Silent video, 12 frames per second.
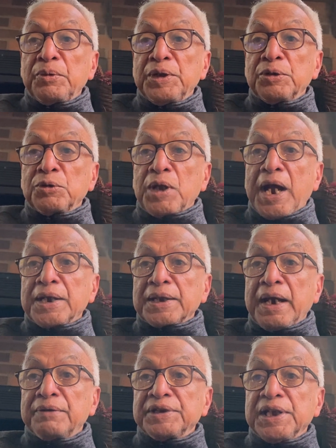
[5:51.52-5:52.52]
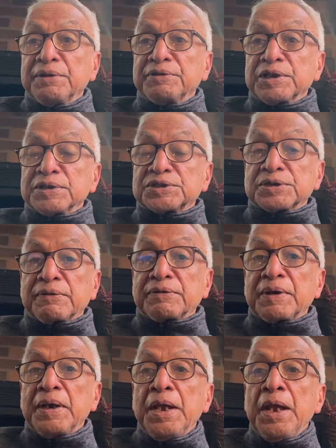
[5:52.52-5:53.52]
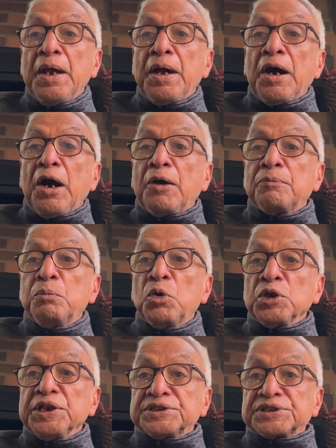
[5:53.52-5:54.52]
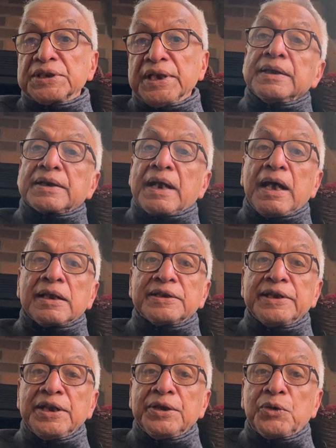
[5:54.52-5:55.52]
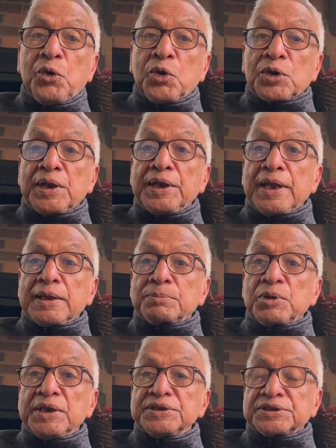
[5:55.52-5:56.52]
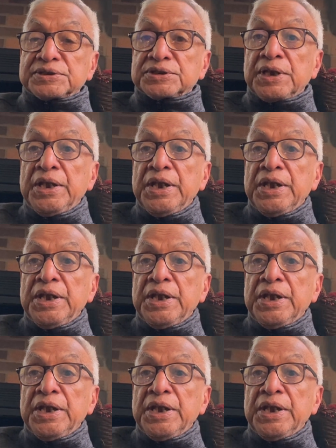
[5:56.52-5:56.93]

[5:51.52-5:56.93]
do not have any evidence of Buddhists in Kaladi or in other places.